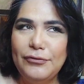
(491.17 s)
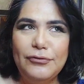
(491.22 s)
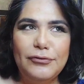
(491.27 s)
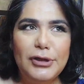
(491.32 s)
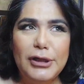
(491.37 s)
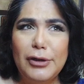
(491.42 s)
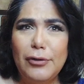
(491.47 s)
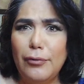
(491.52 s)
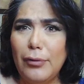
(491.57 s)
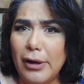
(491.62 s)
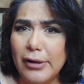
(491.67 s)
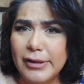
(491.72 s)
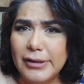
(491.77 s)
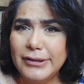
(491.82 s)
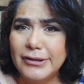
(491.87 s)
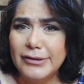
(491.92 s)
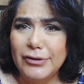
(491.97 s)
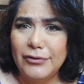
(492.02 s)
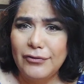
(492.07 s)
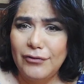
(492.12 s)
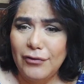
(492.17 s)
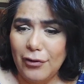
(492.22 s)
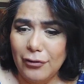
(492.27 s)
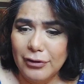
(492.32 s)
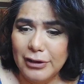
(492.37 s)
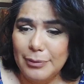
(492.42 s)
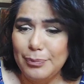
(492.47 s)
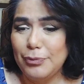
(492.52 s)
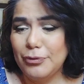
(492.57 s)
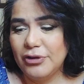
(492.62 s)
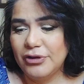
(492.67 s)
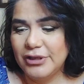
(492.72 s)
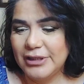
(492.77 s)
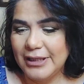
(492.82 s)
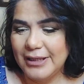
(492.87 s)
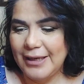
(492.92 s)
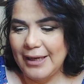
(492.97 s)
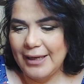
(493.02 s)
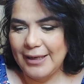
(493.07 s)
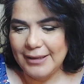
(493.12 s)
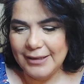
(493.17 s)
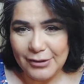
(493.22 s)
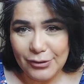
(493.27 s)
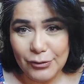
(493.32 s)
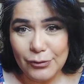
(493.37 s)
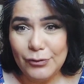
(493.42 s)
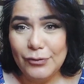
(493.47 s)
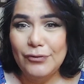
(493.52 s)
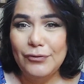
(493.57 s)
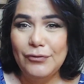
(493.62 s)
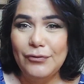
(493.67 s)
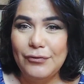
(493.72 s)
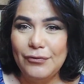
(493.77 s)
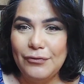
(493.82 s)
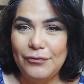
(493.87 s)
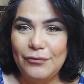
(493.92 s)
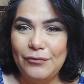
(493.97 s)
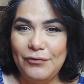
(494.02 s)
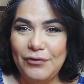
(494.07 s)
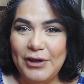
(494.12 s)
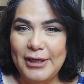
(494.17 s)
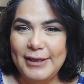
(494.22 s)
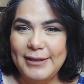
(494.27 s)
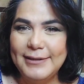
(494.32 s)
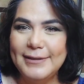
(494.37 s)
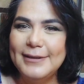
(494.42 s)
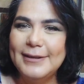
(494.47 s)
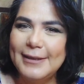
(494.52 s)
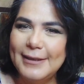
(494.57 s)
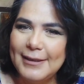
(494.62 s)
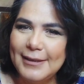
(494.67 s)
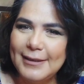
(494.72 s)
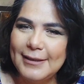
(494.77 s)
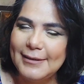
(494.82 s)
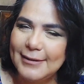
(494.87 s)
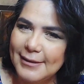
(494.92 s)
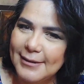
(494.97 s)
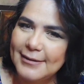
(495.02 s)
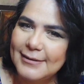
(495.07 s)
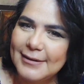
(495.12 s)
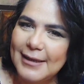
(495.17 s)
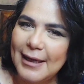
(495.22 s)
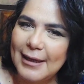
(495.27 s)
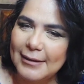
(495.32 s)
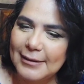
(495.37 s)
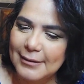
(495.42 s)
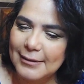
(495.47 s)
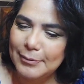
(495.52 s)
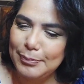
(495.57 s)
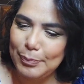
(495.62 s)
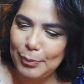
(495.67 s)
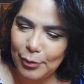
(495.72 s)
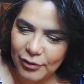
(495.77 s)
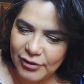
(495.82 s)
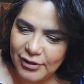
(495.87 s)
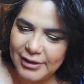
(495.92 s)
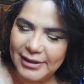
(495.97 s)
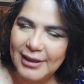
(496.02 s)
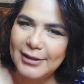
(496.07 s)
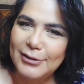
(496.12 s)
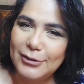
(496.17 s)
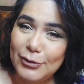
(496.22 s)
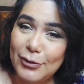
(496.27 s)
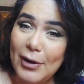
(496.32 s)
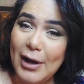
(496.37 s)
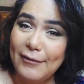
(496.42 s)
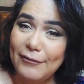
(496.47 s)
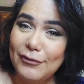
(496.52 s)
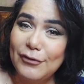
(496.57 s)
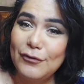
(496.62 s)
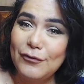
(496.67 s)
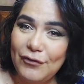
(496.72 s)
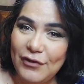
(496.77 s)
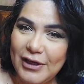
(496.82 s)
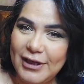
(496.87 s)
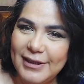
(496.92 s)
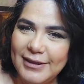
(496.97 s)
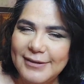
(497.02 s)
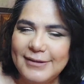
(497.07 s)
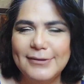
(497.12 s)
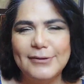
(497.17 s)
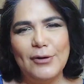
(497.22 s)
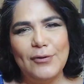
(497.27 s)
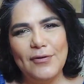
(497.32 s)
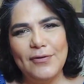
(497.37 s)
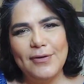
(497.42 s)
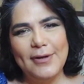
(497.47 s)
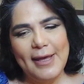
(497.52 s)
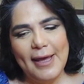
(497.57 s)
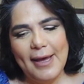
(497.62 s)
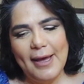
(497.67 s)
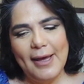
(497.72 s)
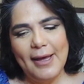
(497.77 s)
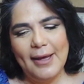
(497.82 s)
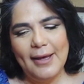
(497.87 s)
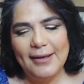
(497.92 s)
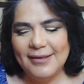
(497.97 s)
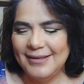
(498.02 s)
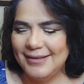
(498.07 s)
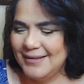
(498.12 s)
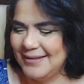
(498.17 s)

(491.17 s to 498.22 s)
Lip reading: 3/4 of all the project and you finish in the exact point that you have to finish. So yeah.